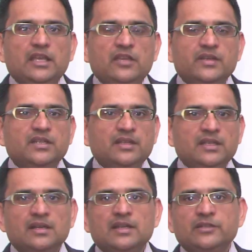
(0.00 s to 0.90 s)
Even in a
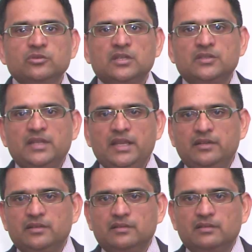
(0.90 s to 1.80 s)
year like
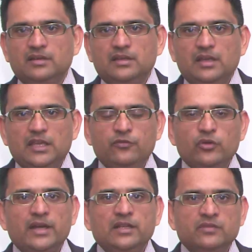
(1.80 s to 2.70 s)
2008, if
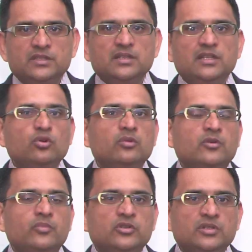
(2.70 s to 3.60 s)
you had invested equal
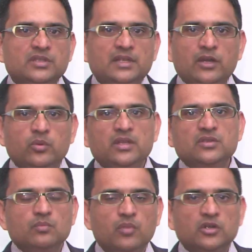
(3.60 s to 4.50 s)
proportions in
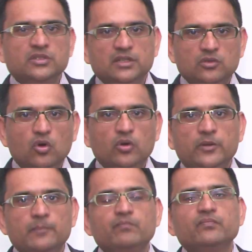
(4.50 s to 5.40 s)
equities, bonds and gold,
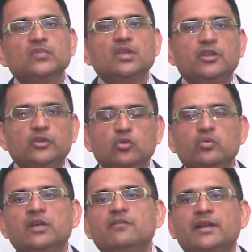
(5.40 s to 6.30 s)
you
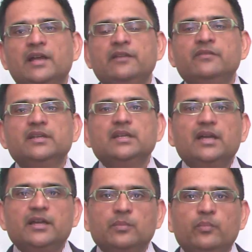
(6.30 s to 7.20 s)
would have arrived
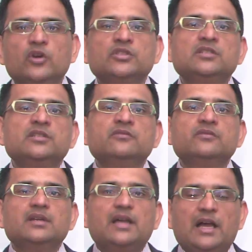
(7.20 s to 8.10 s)
at a positive
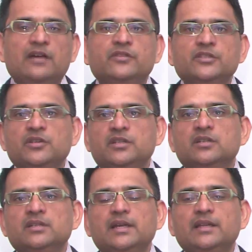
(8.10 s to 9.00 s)
average
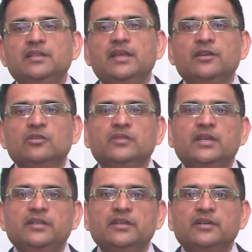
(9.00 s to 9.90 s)
return at the end of
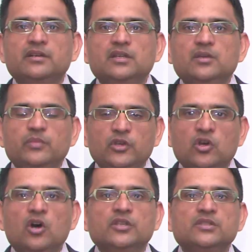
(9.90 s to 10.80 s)
that year,
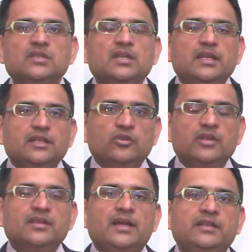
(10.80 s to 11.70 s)
because
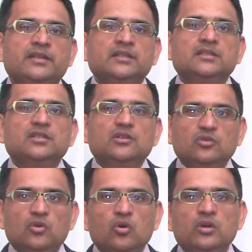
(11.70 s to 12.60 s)
during that year
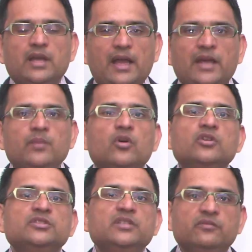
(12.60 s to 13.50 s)
gold and
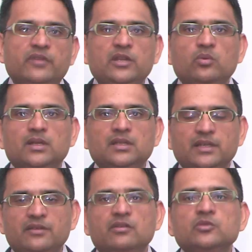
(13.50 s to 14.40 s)
bonds did very well
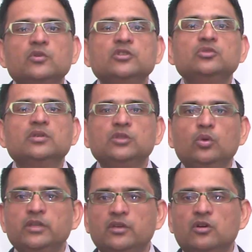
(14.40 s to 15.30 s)
in response to a
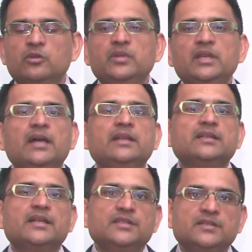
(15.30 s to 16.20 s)
slowing economy and a
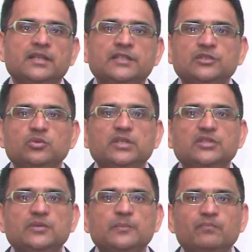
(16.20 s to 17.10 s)
crisis like
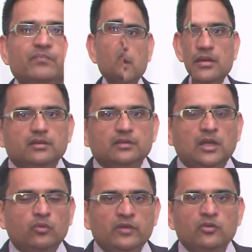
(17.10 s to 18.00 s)
situation.
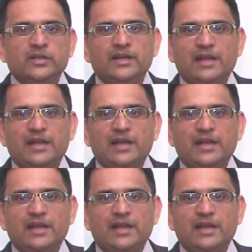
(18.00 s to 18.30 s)
Now, we looked